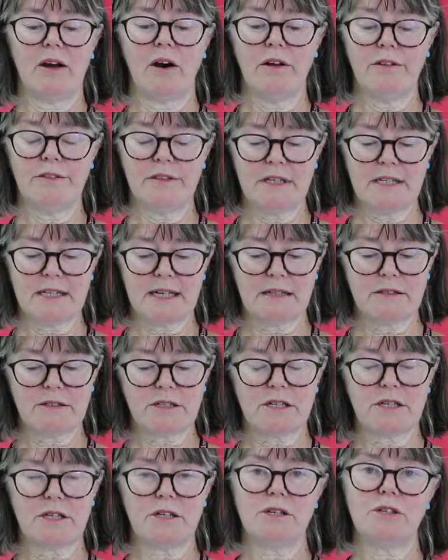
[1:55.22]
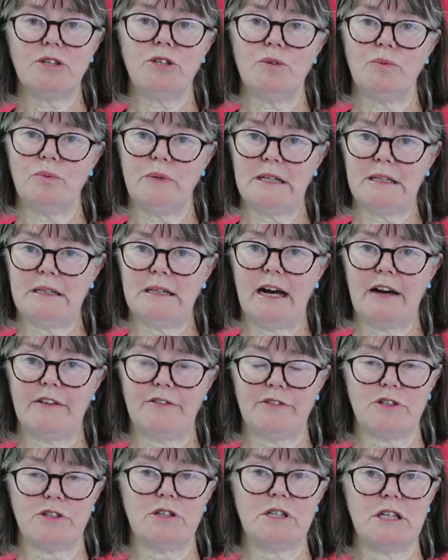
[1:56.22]
On the DELTA, you will
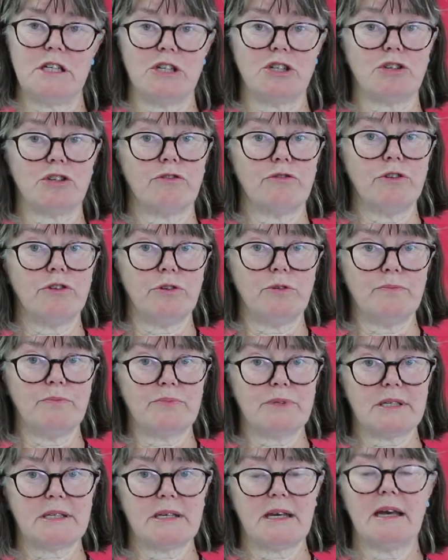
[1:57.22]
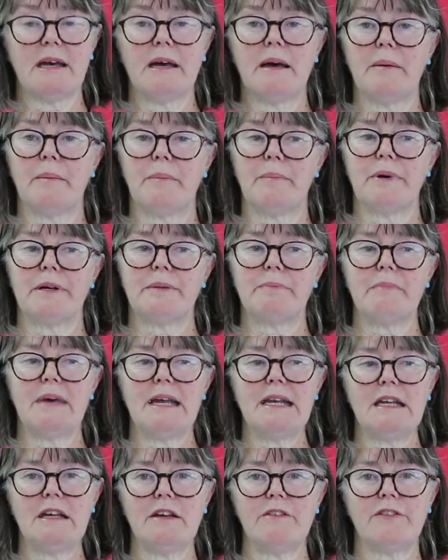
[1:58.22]
have to teach groups, but
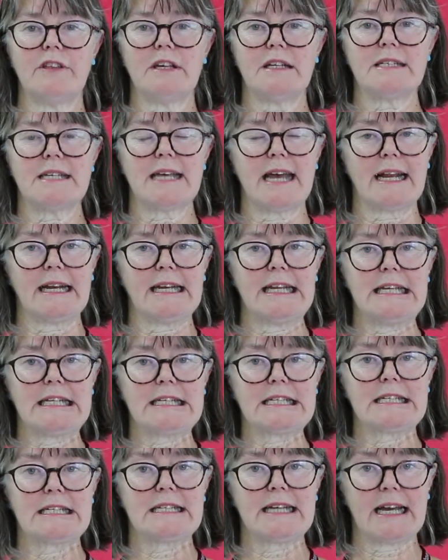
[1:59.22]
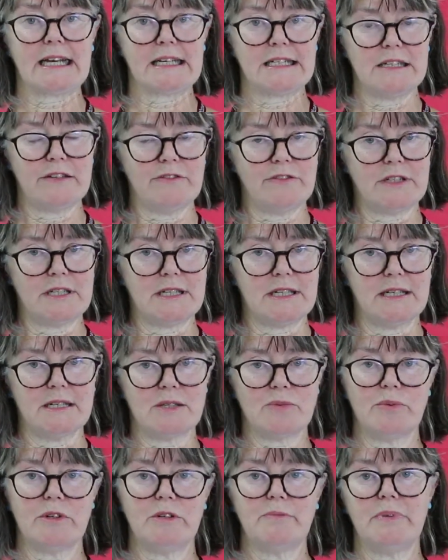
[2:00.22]
many of the techniques and
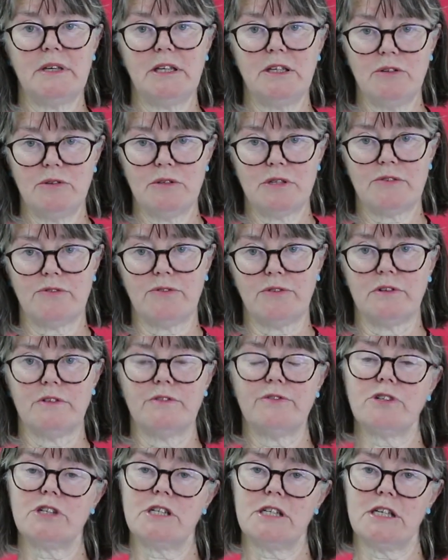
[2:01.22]
activities will be useful for